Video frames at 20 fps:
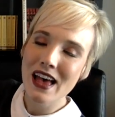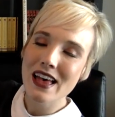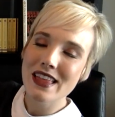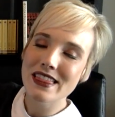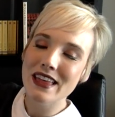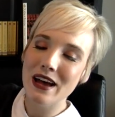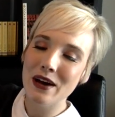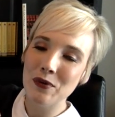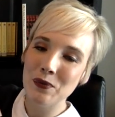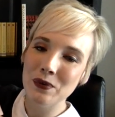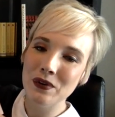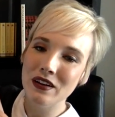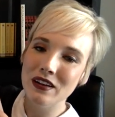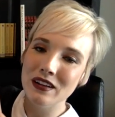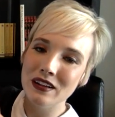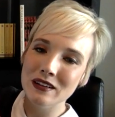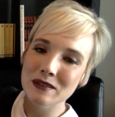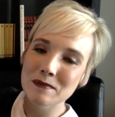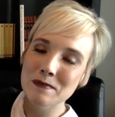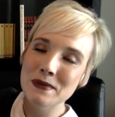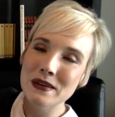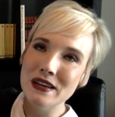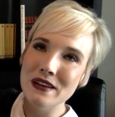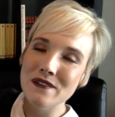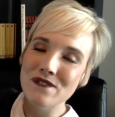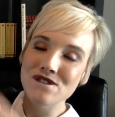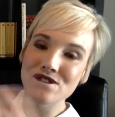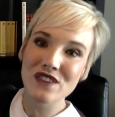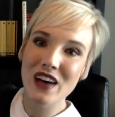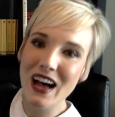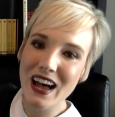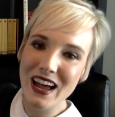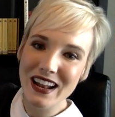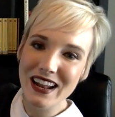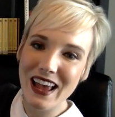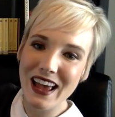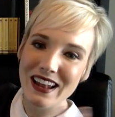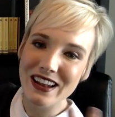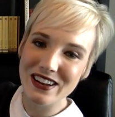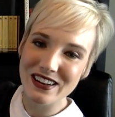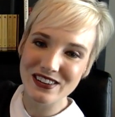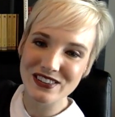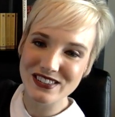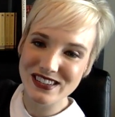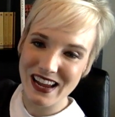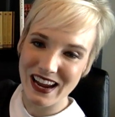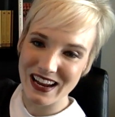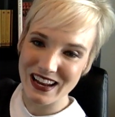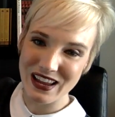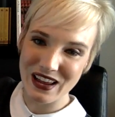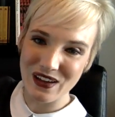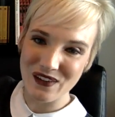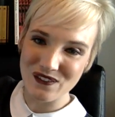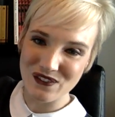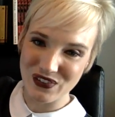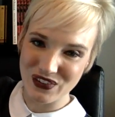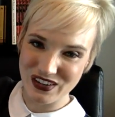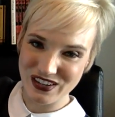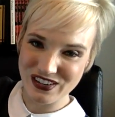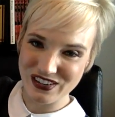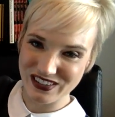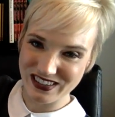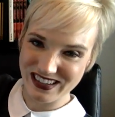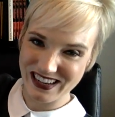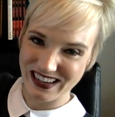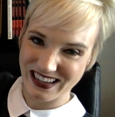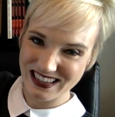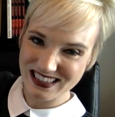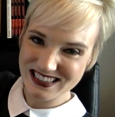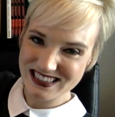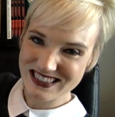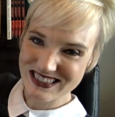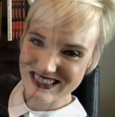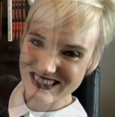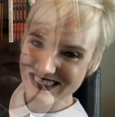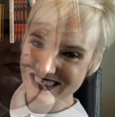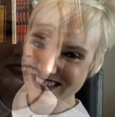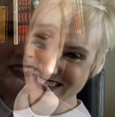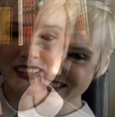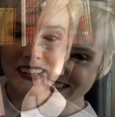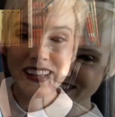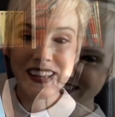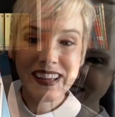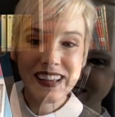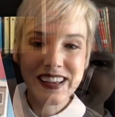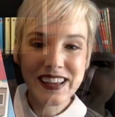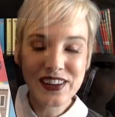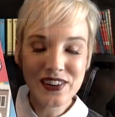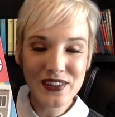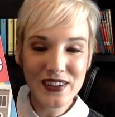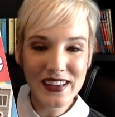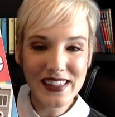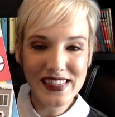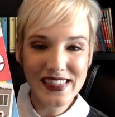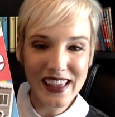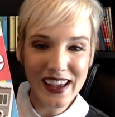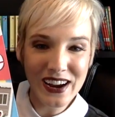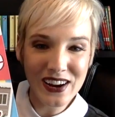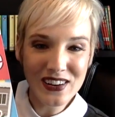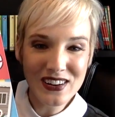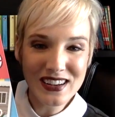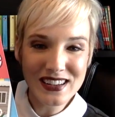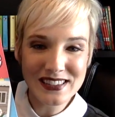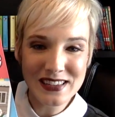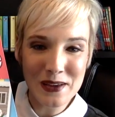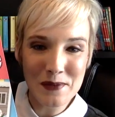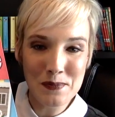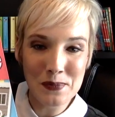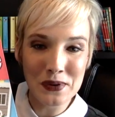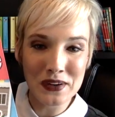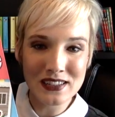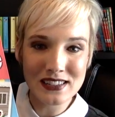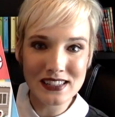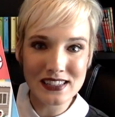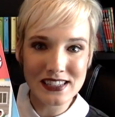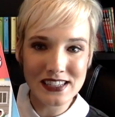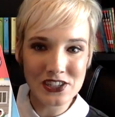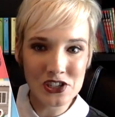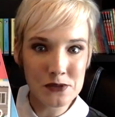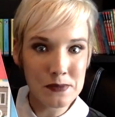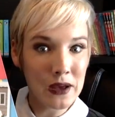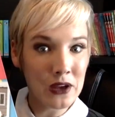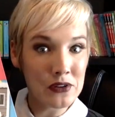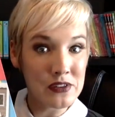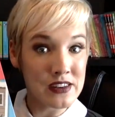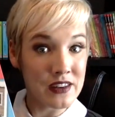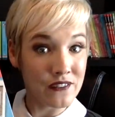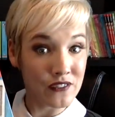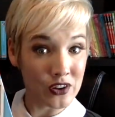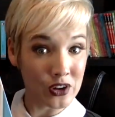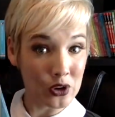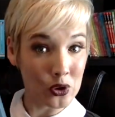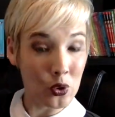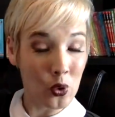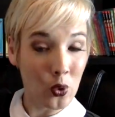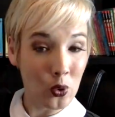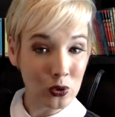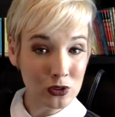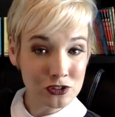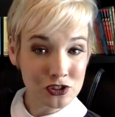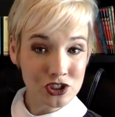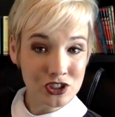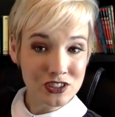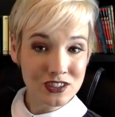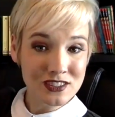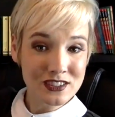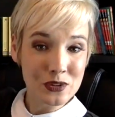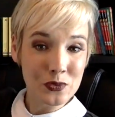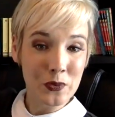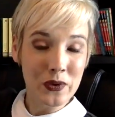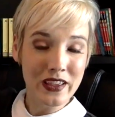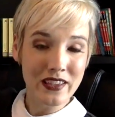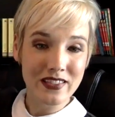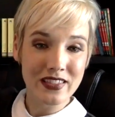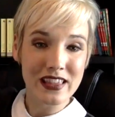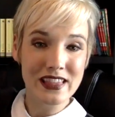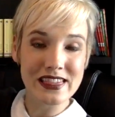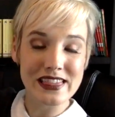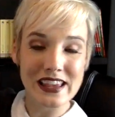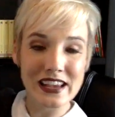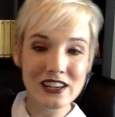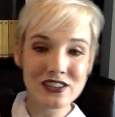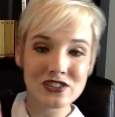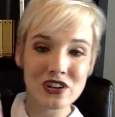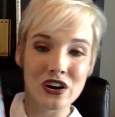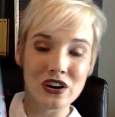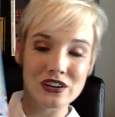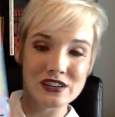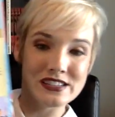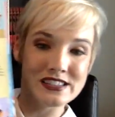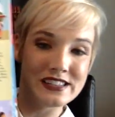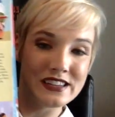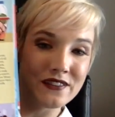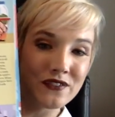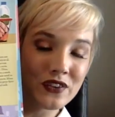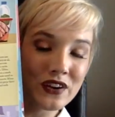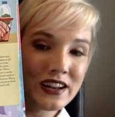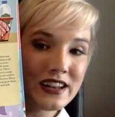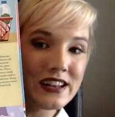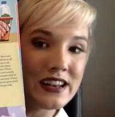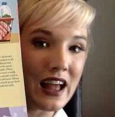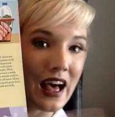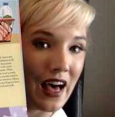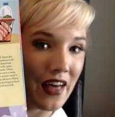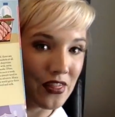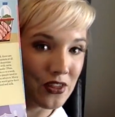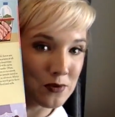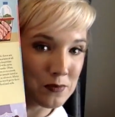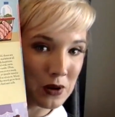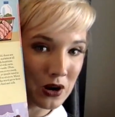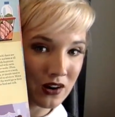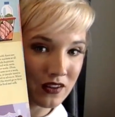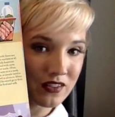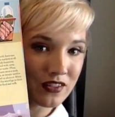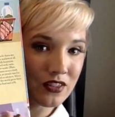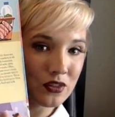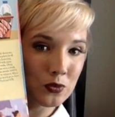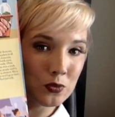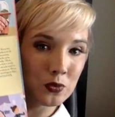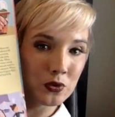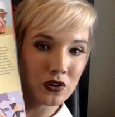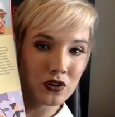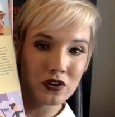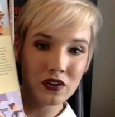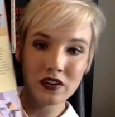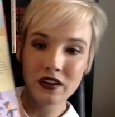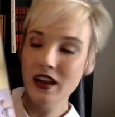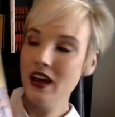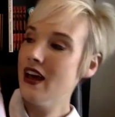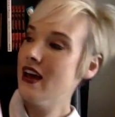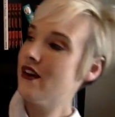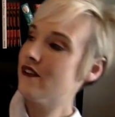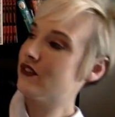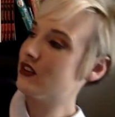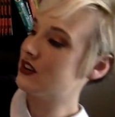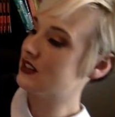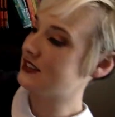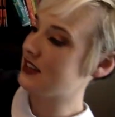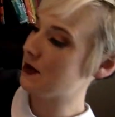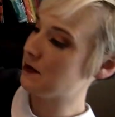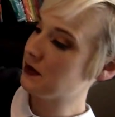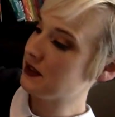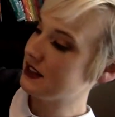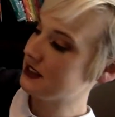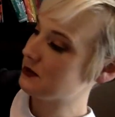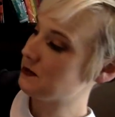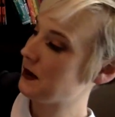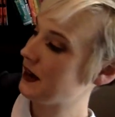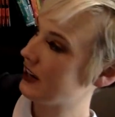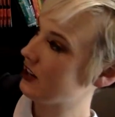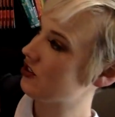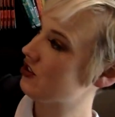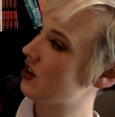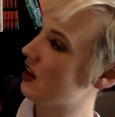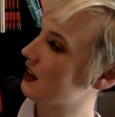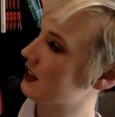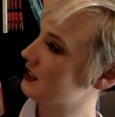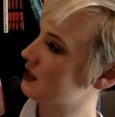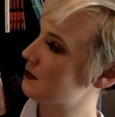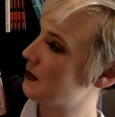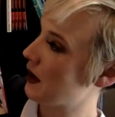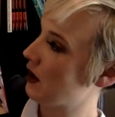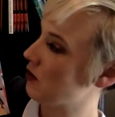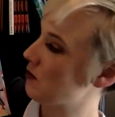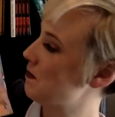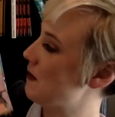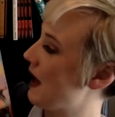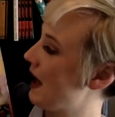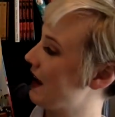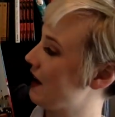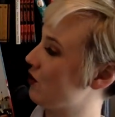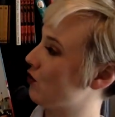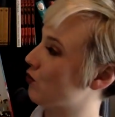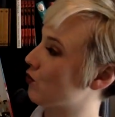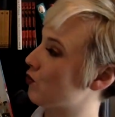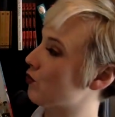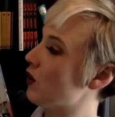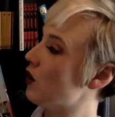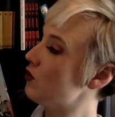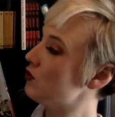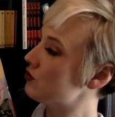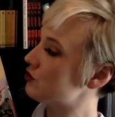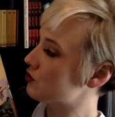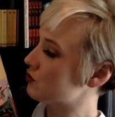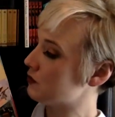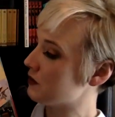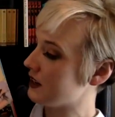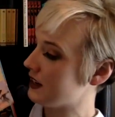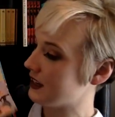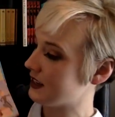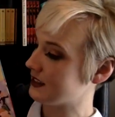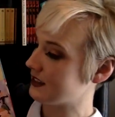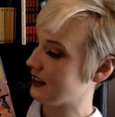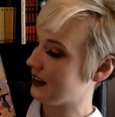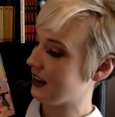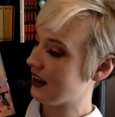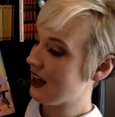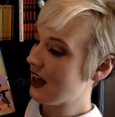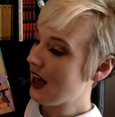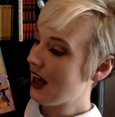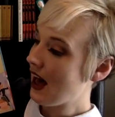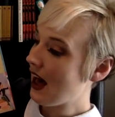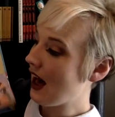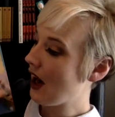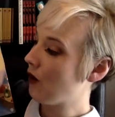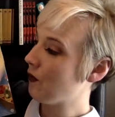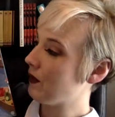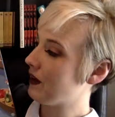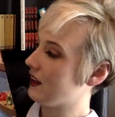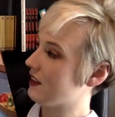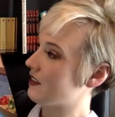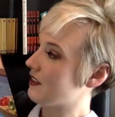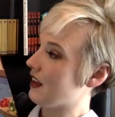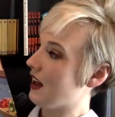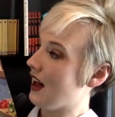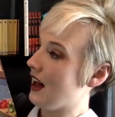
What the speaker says: that will be fun and entertaining for your kids. Here and There is a book to teach about different cultures and ways that things are different in other parts of the world. For example, this page talks about buying groceries and how it's